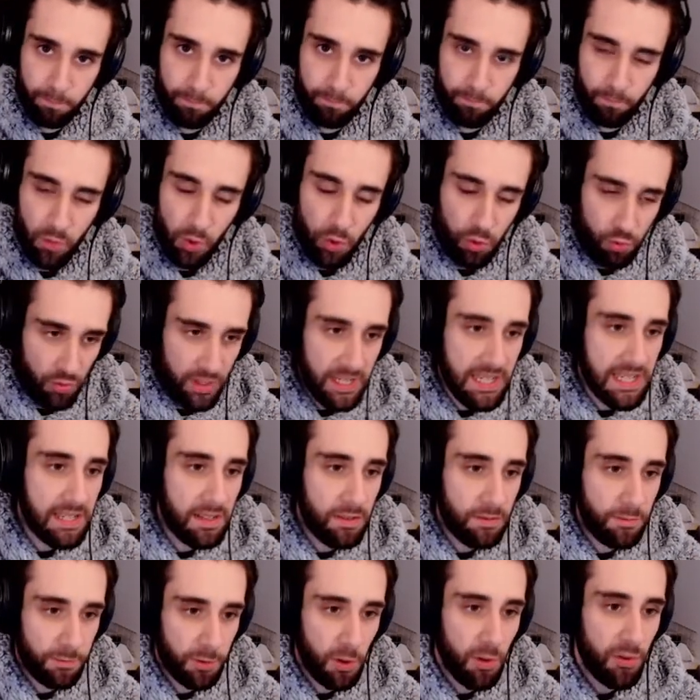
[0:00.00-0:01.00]

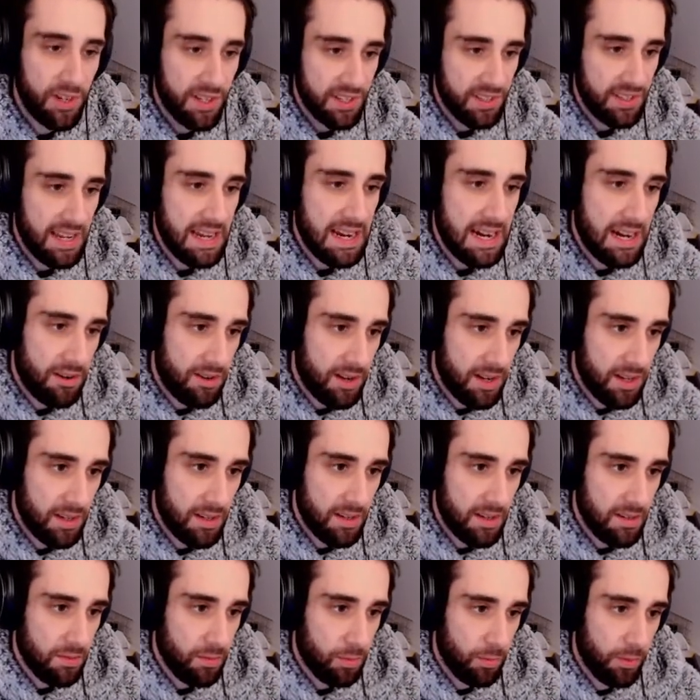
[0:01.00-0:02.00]
green forest
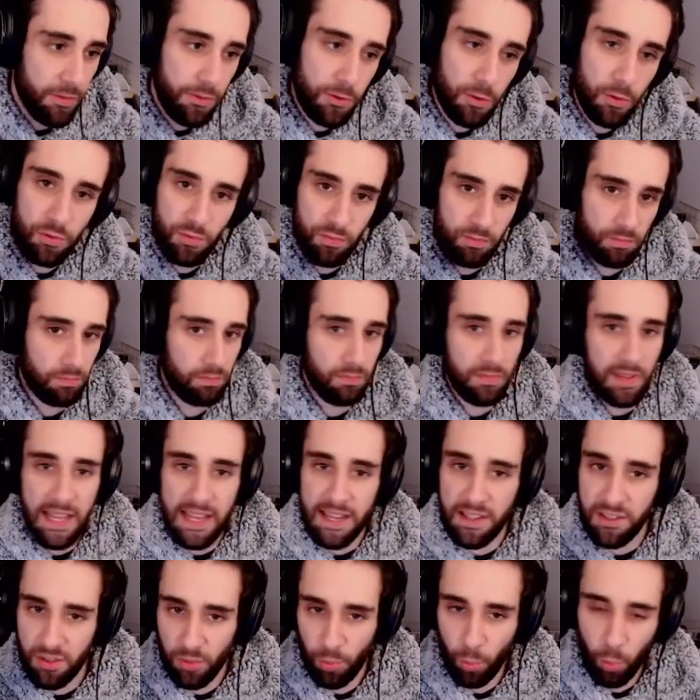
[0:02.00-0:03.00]
area with your
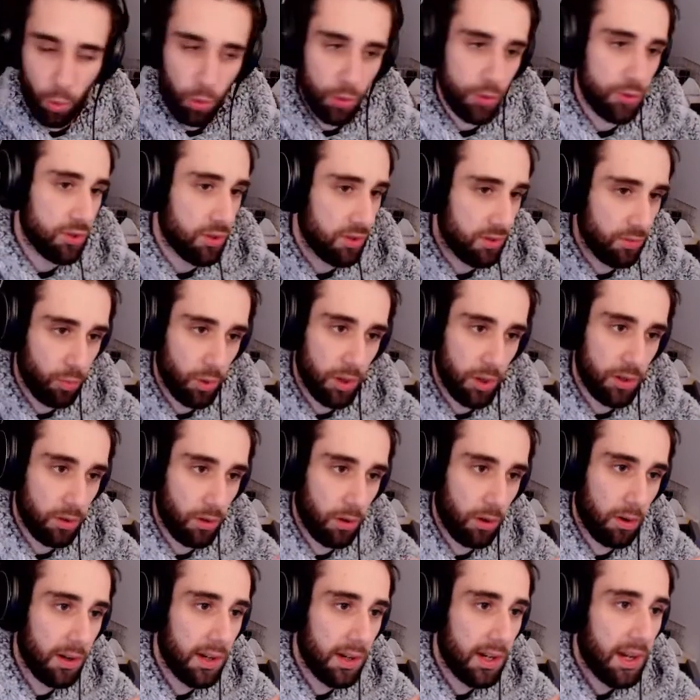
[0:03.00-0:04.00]
lakes and water and
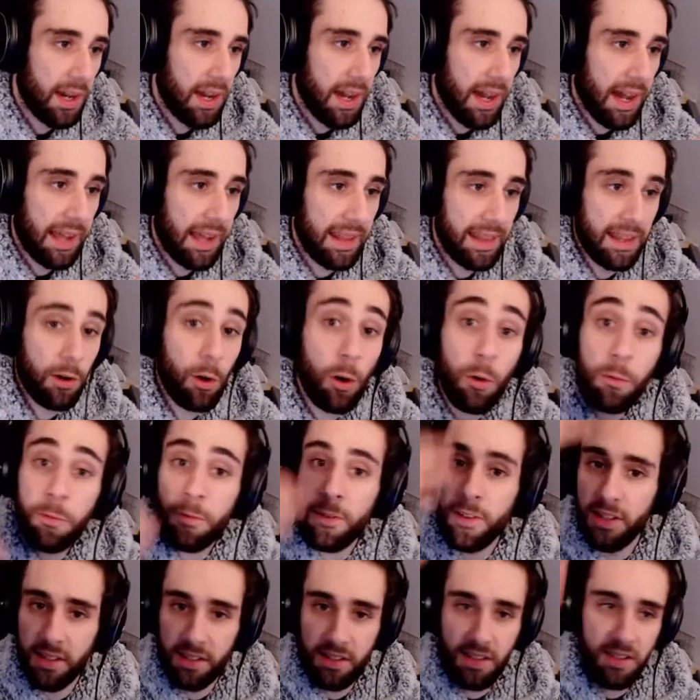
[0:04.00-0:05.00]
whatnot. And then
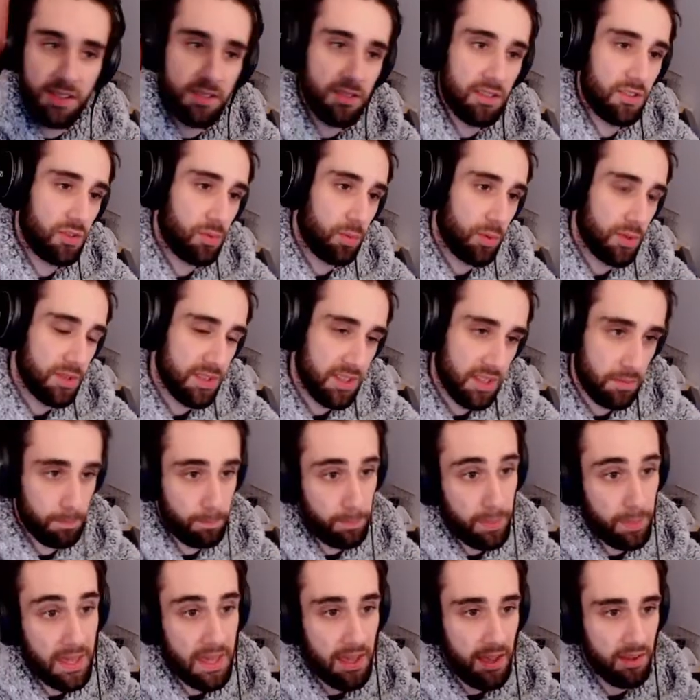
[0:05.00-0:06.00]
off in the distance was this
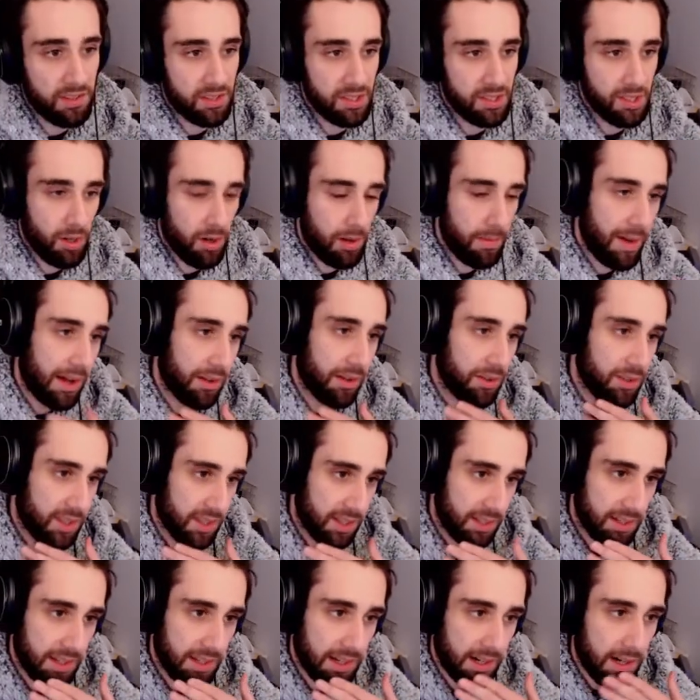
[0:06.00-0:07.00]
big snowy
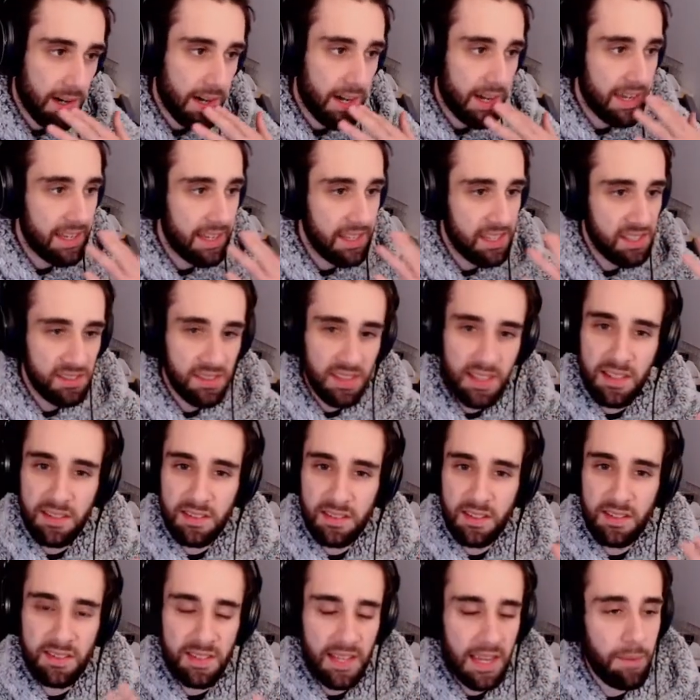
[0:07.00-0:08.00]
mountain. Now, is this
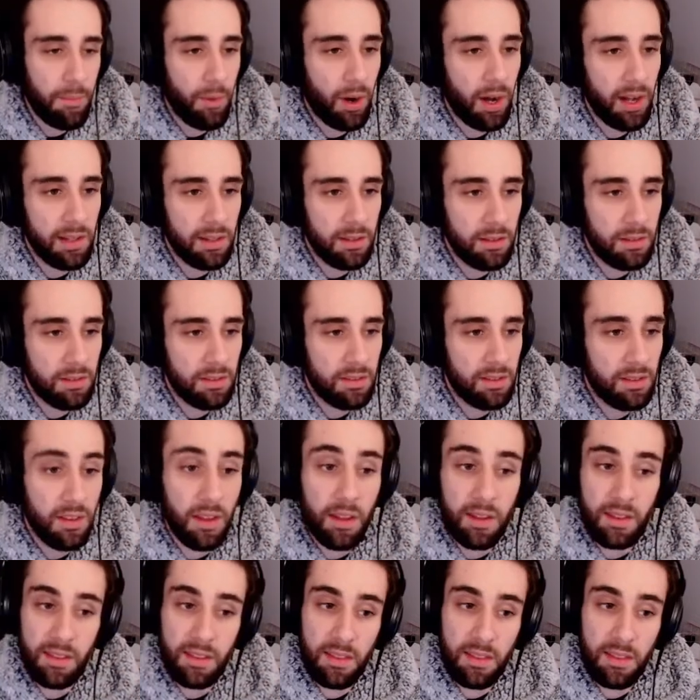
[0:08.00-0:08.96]
the same island that